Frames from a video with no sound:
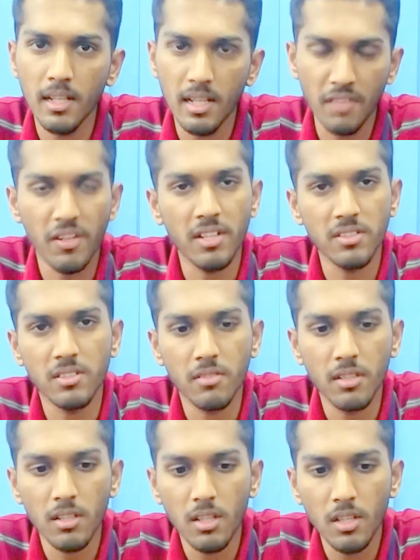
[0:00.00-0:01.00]
LiFi
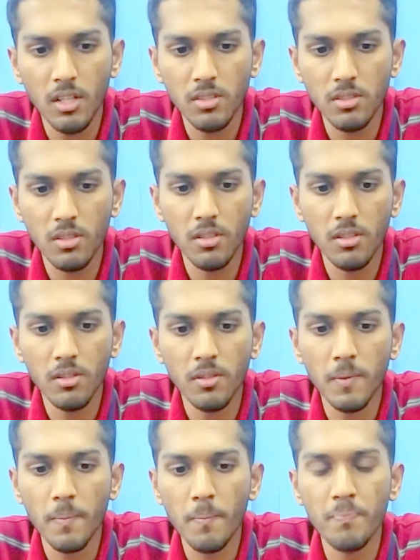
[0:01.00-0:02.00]
receiver.
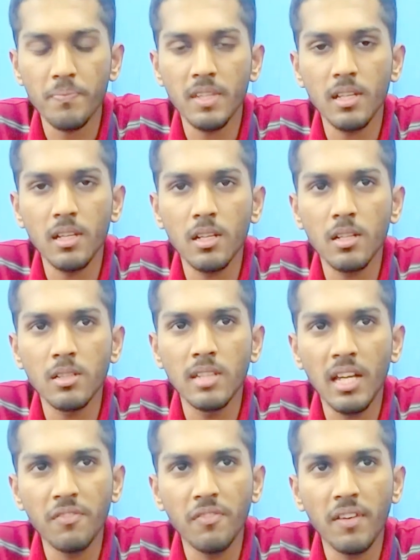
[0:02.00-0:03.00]
So
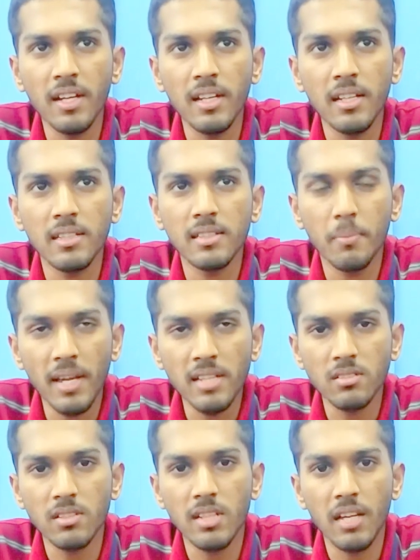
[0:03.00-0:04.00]
LiFi, the base
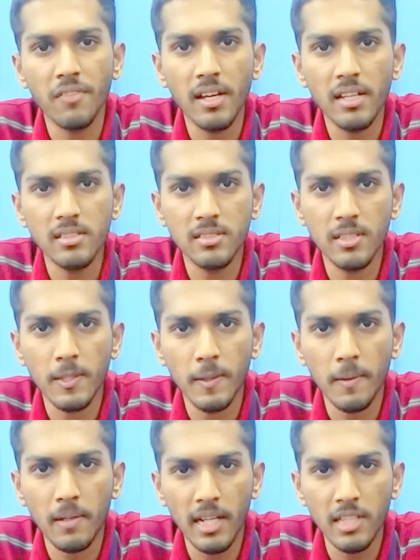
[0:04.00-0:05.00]
of the LiFi is a
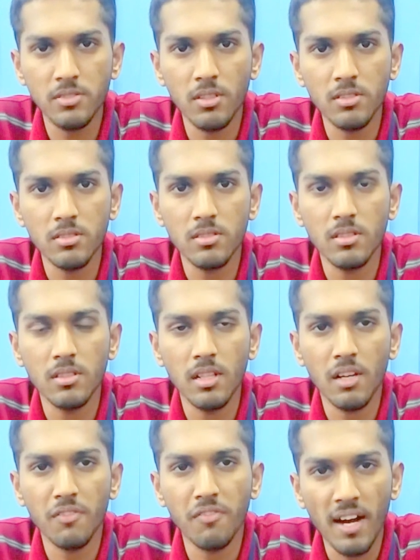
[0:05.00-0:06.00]
light source,
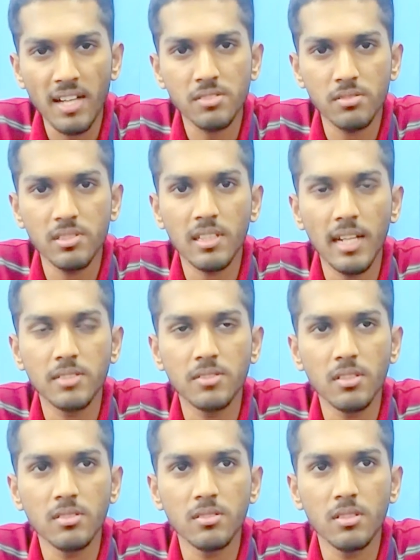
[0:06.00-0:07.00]
a fast switching light
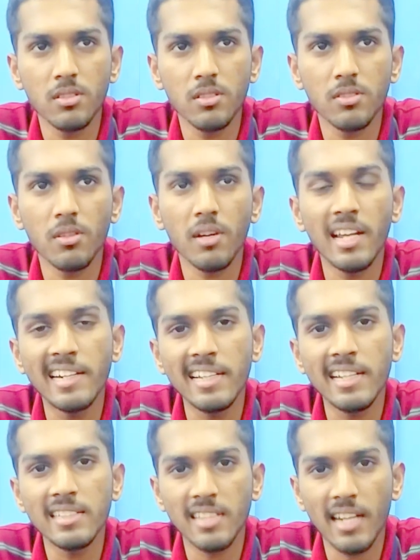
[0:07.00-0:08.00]
source. So LED
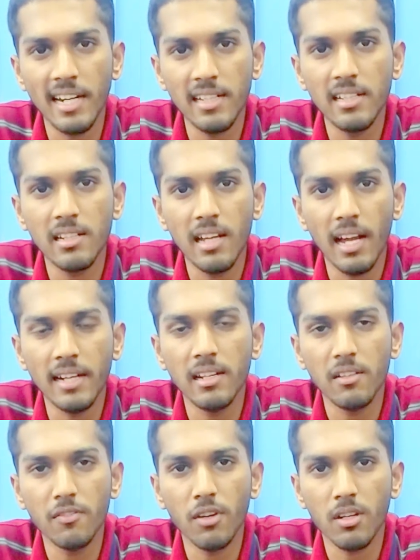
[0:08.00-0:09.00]
is an
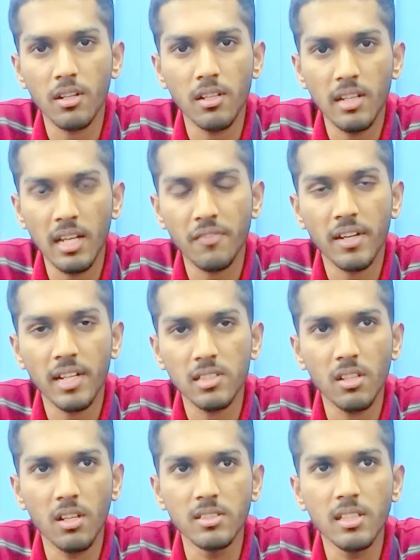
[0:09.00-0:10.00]
ideal for LiFi
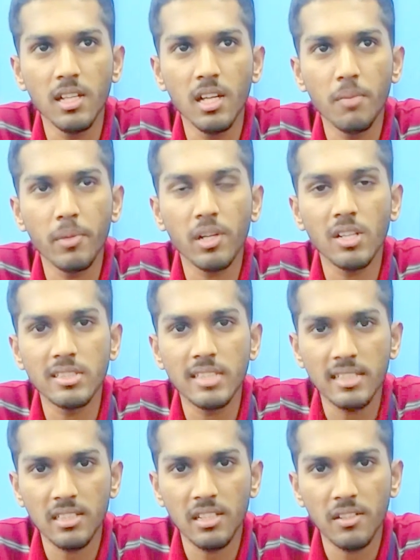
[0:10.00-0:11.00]
technology because it
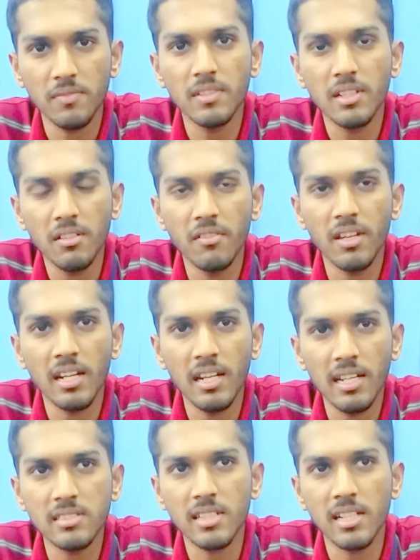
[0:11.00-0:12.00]
has a very
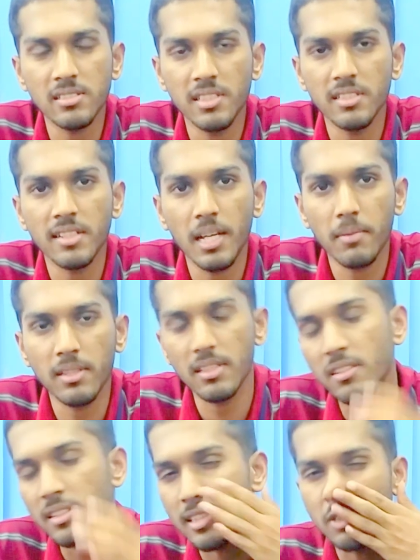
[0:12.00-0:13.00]
less transient time and
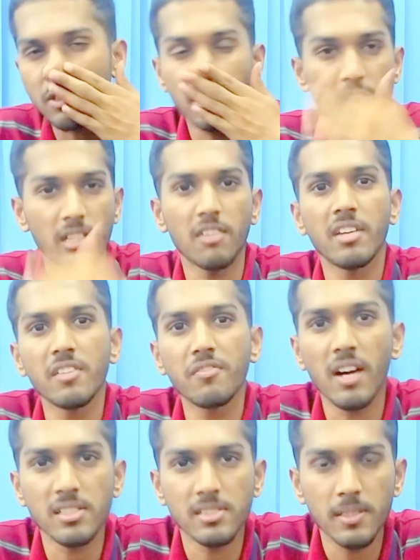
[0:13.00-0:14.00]
then it can switch very
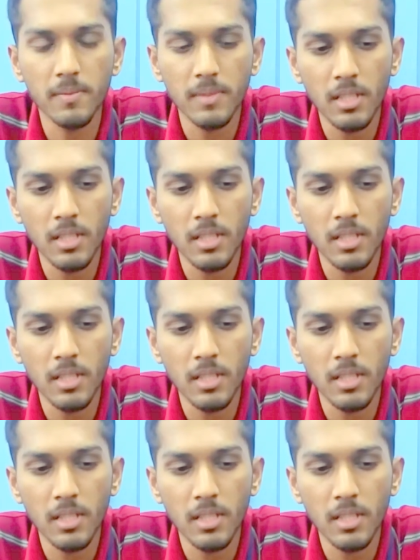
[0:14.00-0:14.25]
faster.